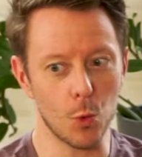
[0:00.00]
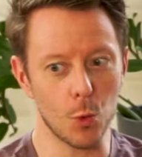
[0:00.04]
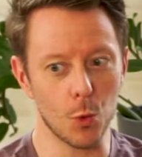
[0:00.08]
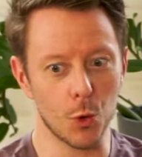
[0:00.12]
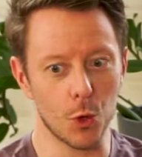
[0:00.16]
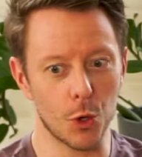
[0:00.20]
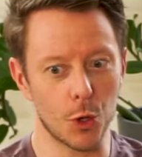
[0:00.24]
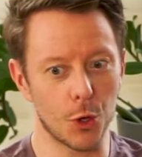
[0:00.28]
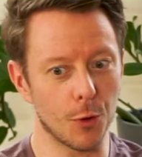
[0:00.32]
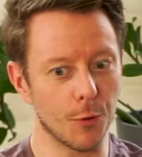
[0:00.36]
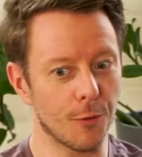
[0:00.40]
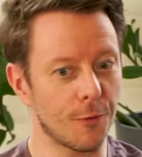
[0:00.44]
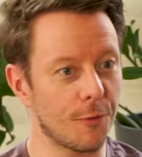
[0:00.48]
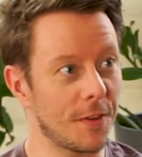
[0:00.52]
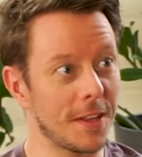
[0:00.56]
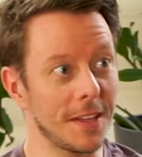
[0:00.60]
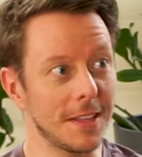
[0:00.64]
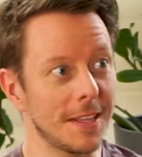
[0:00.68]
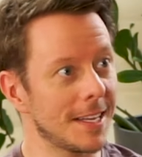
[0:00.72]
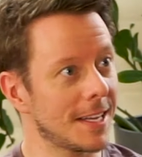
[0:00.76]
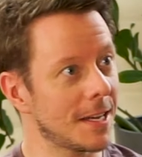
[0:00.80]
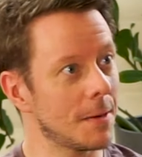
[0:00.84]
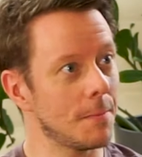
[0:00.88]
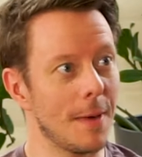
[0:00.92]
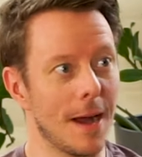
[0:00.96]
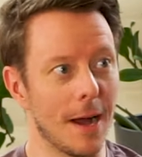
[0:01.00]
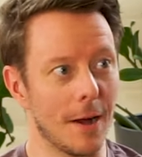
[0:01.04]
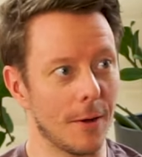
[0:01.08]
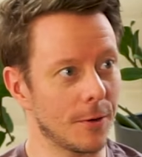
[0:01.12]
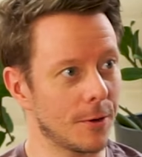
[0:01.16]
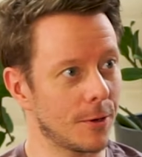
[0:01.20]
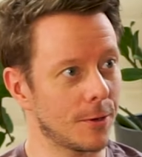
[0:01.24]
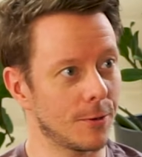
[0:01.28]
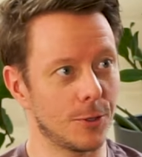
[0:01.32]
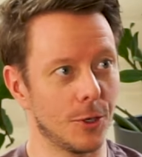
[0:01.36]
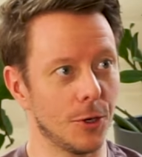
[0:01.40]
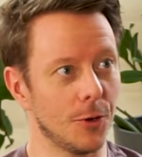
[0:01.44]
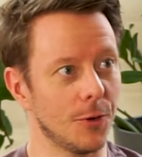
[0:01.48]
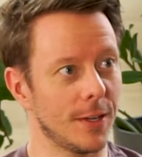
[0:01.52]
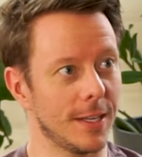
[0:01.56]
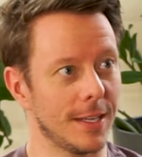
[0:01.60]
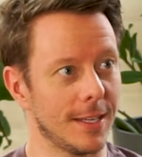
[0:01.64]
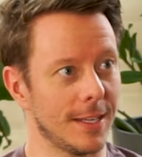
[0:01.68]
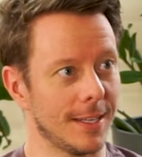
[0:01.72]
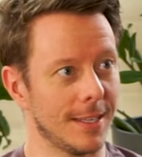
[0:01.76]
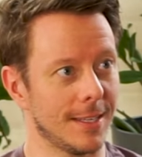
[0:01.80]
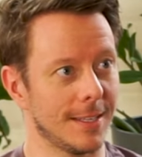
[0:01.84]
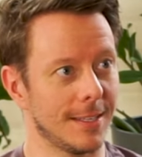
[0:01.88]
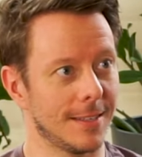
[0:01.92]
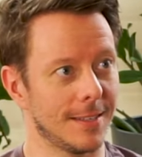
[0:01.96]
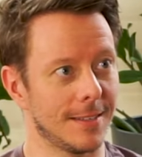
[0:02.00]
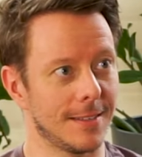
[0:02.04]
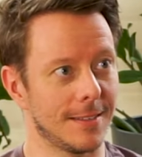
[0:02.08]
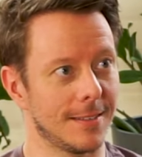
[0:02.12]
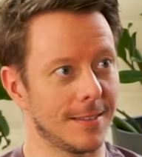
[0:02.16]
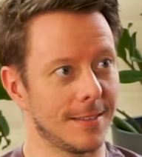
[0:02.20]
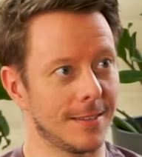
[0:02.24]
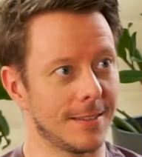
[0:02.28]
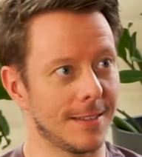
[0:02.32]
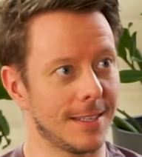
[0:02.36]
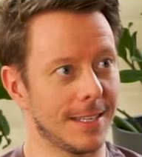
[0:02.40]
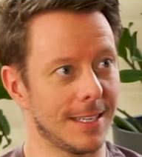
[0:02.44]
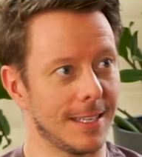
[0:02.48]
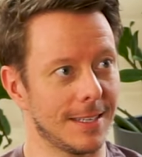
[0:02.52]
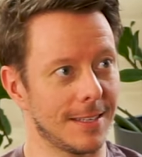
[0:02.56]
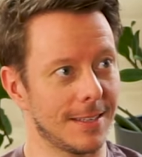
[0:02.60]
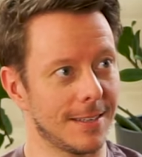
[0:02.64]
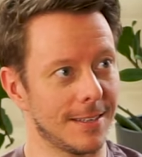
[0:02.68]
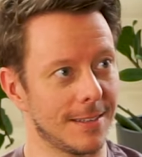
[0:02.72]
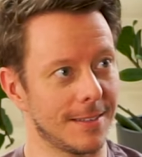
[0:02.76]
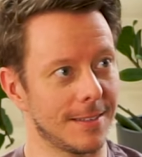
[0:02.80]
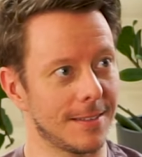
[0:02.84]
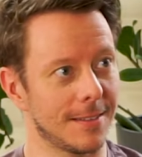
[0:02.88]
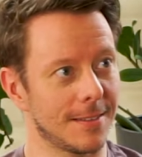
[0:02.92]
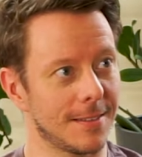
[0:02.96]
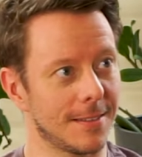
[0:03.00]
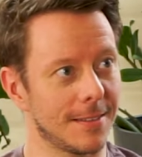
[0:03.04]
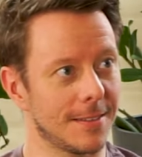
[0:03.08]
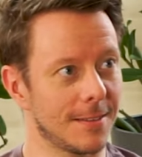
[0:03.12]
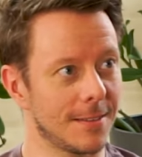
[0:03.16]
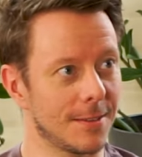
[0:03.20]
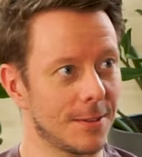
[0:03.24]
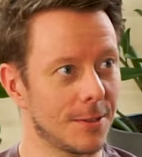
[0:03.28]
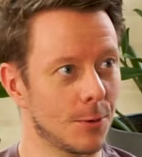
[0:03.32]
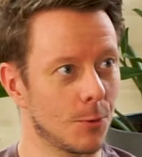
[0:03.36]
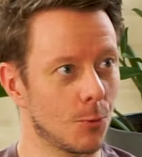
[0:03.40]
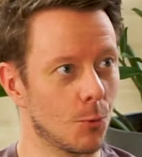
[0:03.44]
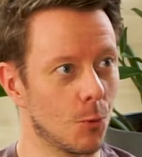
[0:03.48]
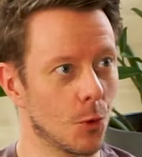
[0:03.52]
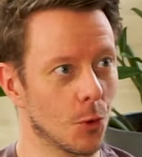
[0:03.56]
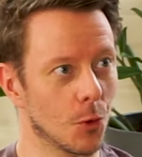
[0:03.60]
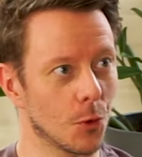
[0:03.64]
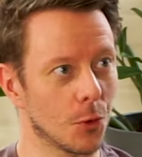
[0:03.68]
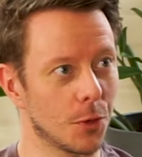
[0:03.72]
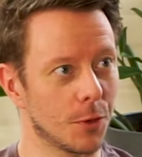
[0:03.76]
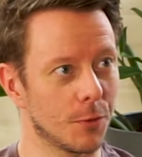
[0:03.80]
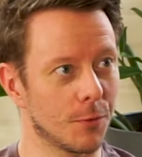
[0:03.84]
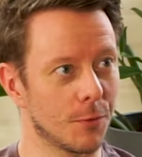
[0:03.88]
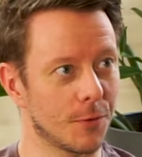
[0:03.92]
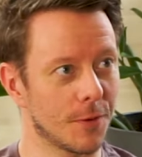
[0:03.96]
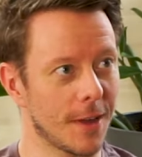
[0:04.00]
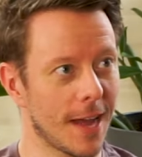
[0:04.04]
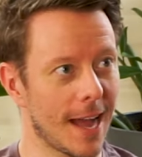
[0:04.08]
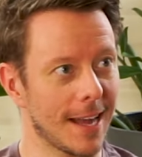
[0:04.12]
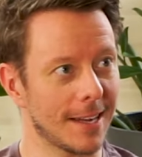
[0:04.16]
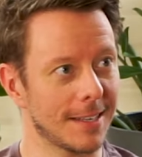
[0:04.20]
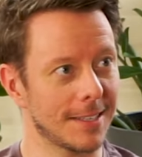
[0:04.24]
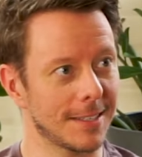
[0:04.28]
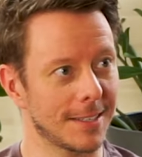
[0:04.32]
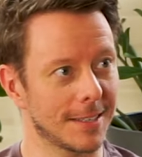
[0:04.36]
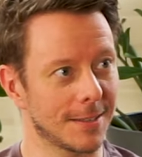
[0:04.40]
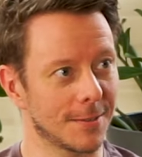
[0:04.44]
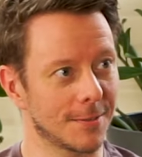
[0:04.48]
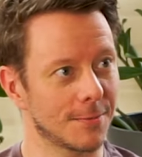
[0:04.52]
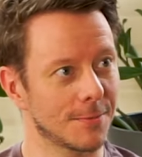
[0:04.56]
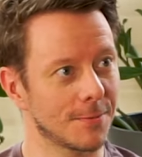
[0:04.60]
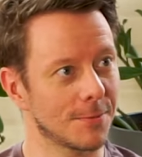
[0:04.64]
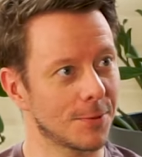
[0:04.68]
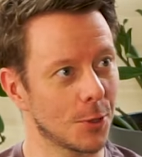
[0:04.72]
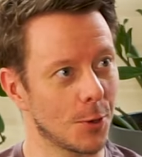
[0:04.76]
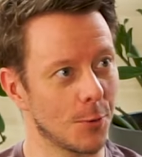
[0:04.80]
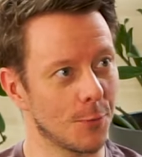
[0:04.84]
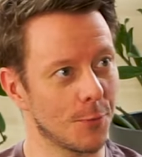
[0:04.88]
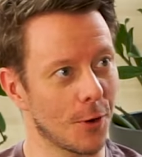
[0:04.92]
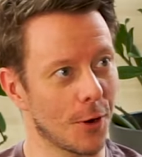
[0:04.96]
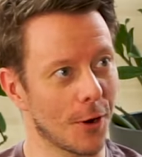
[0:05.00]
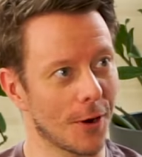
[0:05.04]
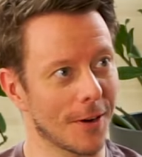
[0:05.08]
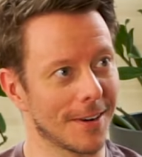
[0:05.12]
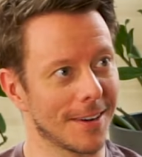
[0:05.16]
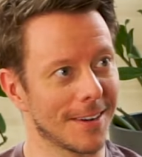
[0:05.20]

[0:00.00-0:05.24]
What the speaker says: you're feeling about your journey in the world of acting so far.